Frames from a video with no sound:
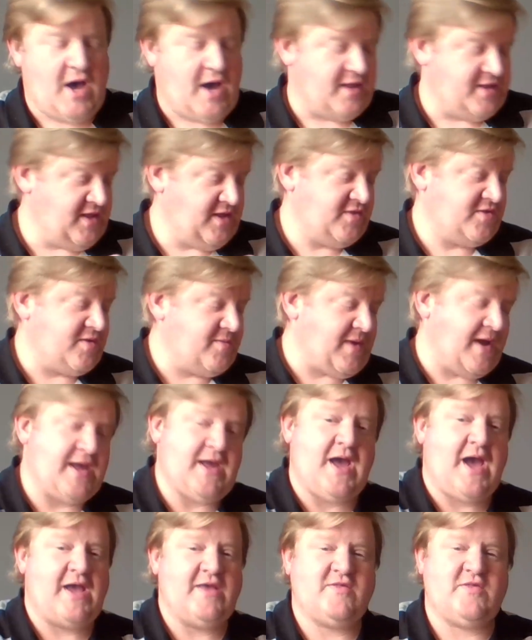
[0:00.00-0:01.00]
These are my
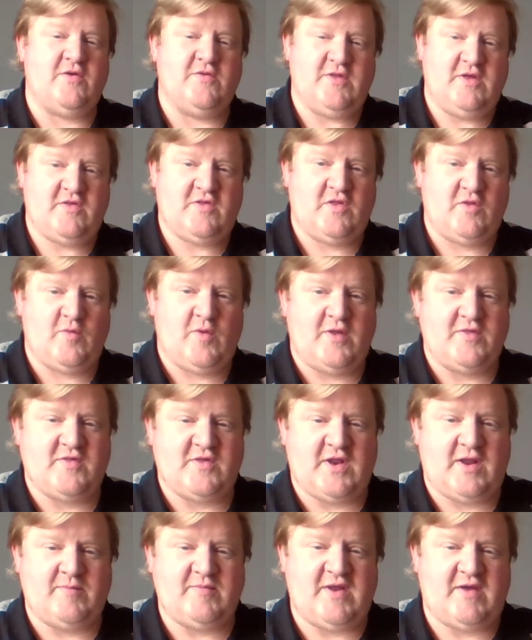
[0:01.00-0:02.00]
guys, though. These are the ones
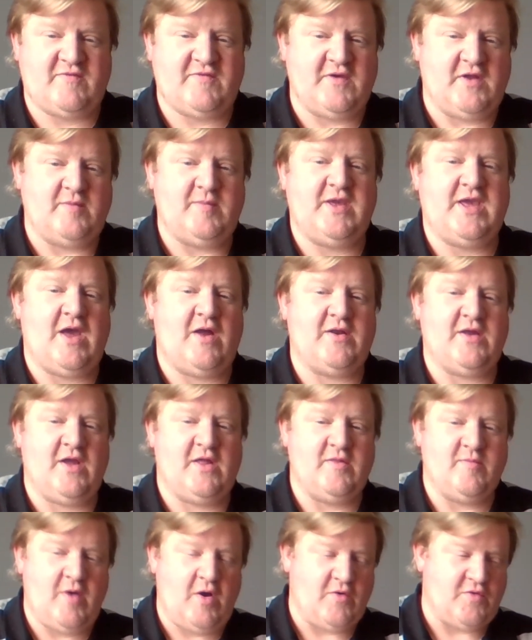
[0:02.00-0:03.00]
that I'm definitely going to be counting
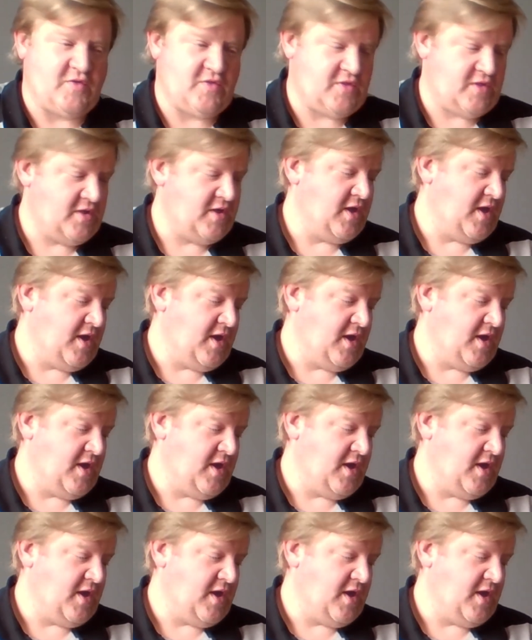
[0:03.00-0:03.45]
on the most.